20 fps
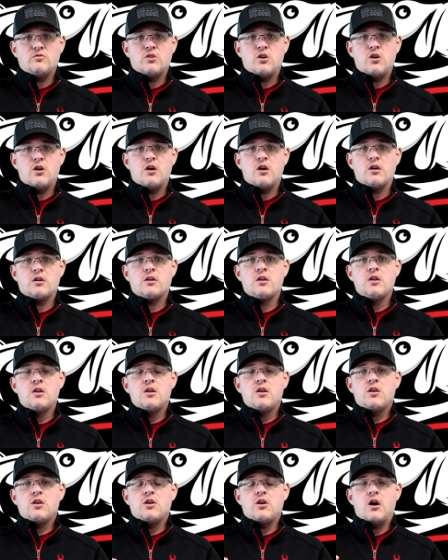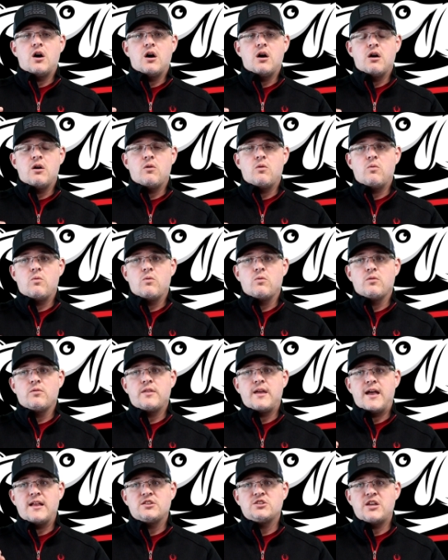long, or
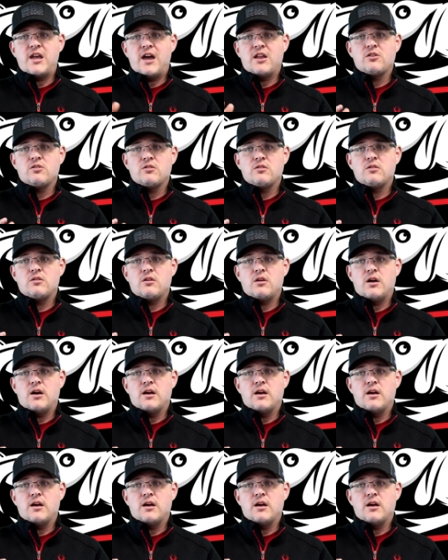that chatter